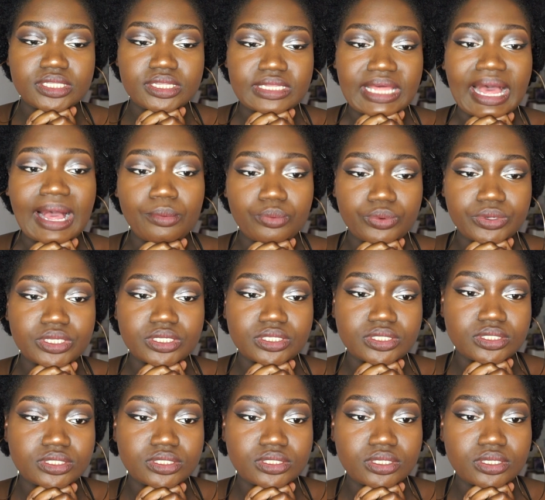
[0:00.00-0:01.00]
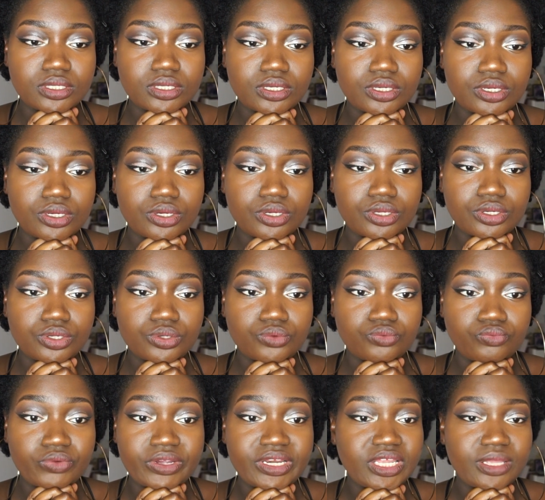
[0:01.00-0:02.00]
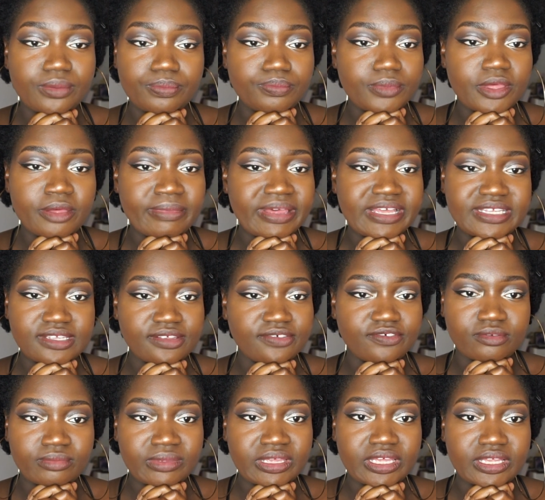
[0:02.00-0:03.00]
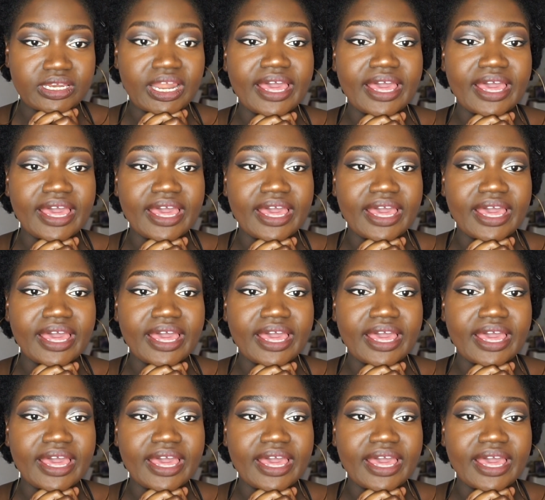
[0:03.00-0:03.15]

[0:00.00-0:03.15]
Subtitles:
that was really amazing for me.